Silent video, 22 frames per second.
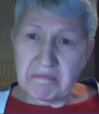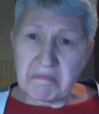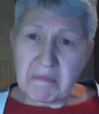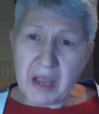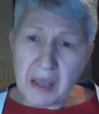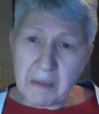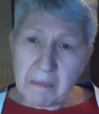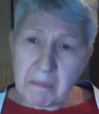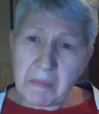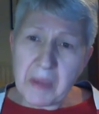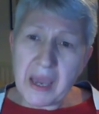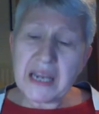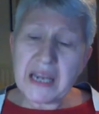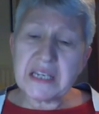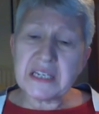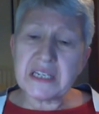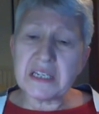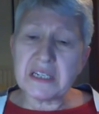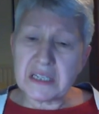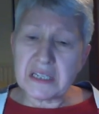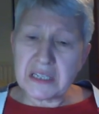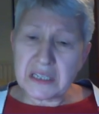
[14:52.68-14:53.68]
a
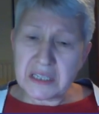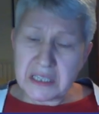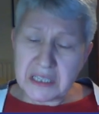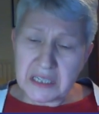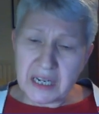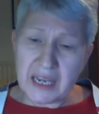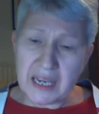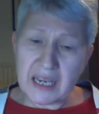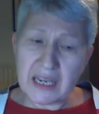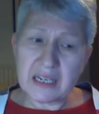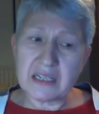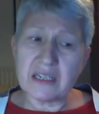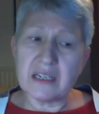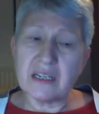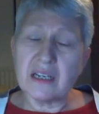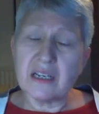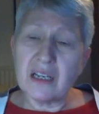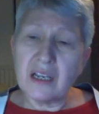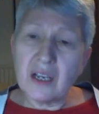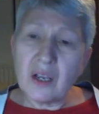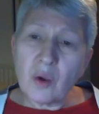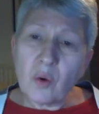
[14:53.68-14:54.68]
maintenance state
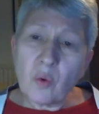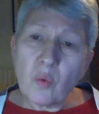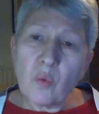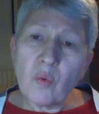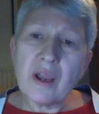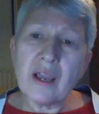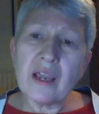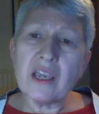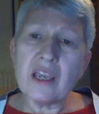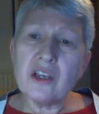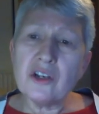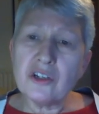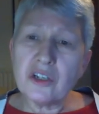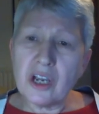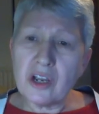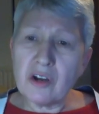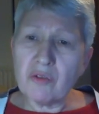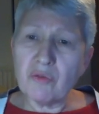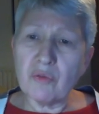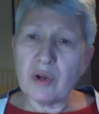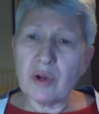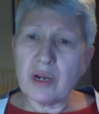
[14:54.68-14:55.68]
where you
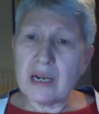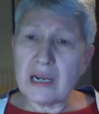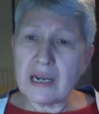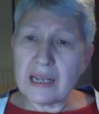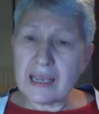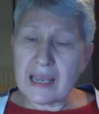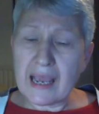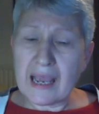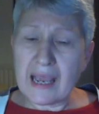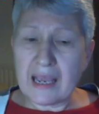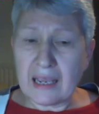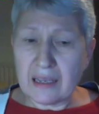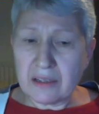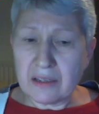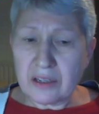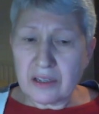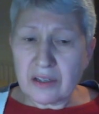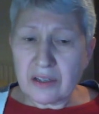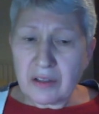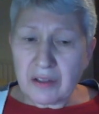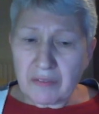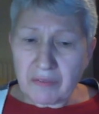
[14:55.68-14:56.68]
don't really get
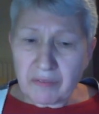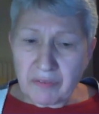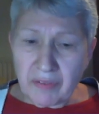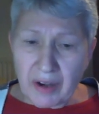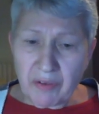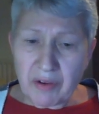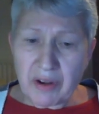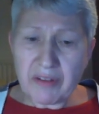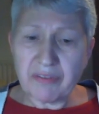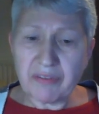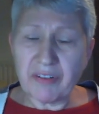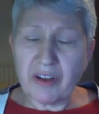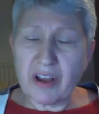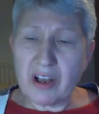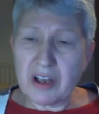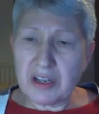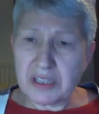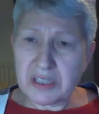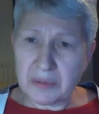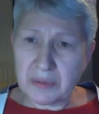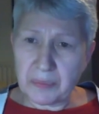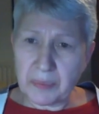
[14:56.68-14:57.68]
very
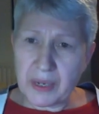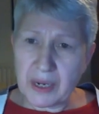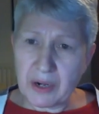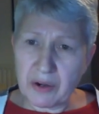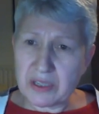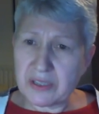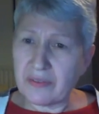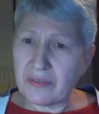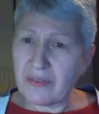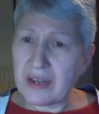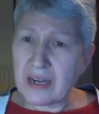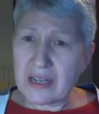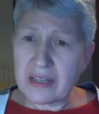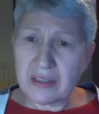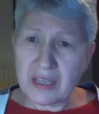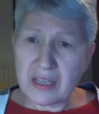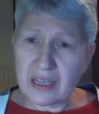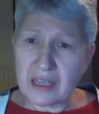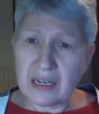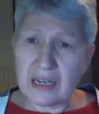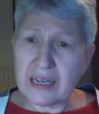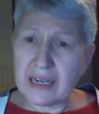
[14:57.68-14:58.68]
fast appearance of
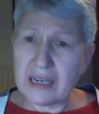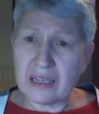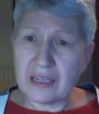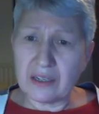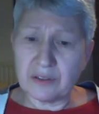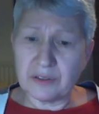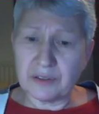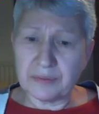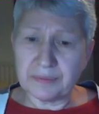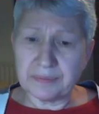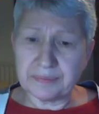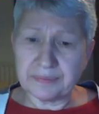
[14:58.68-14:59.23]
anything clinical.